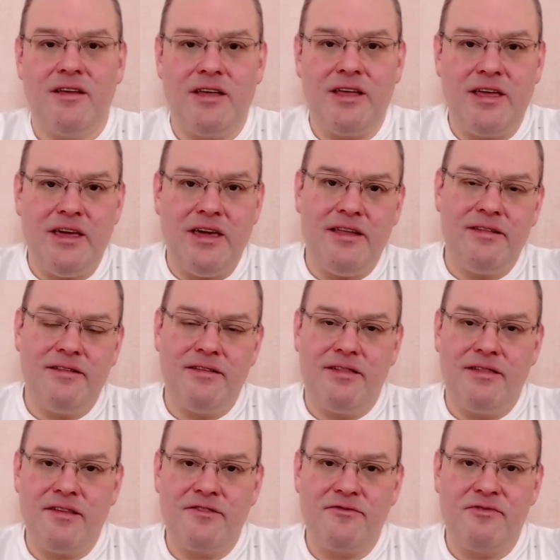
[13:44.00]

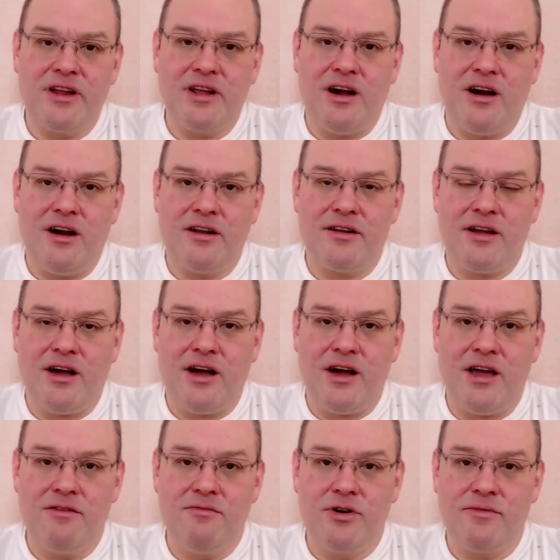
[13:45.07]
In this regard,
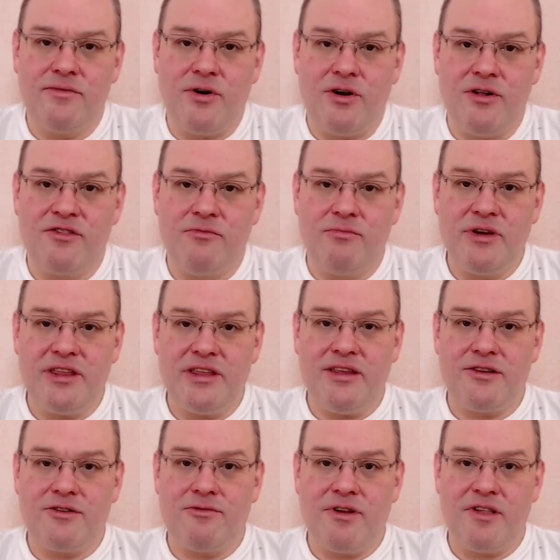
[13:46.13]
I would have also been
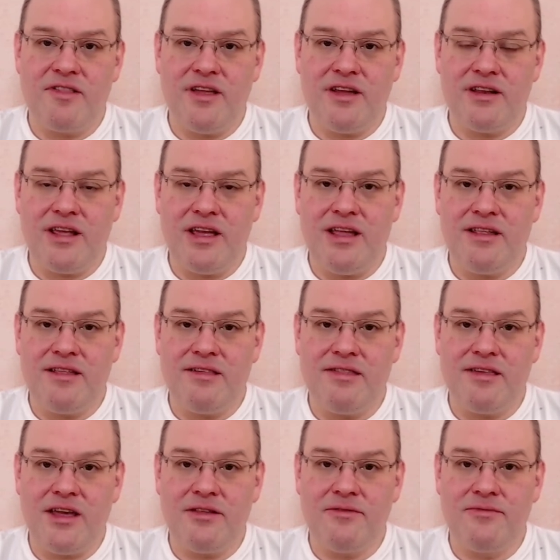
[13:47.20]
interested in
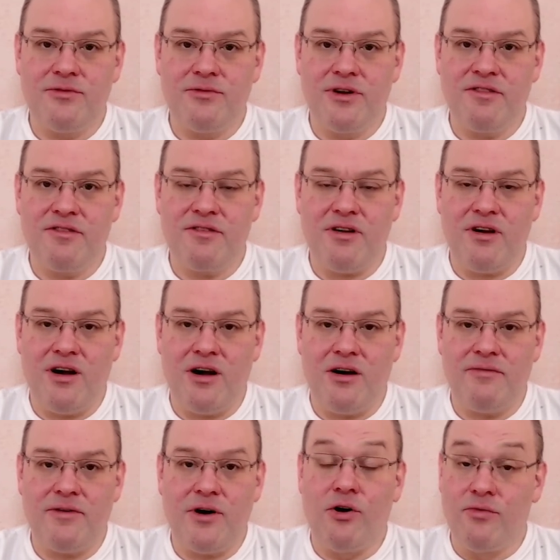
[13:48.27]
the influence
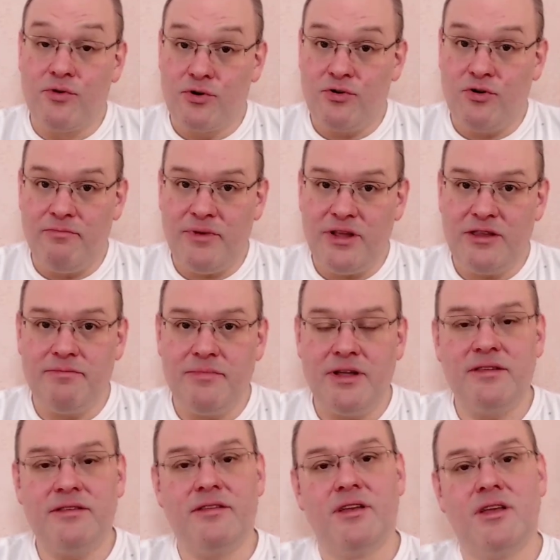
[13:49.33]
of
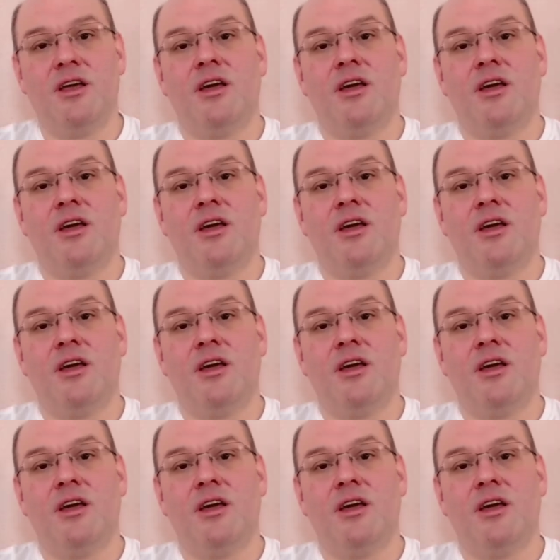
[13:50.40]
overcommitment,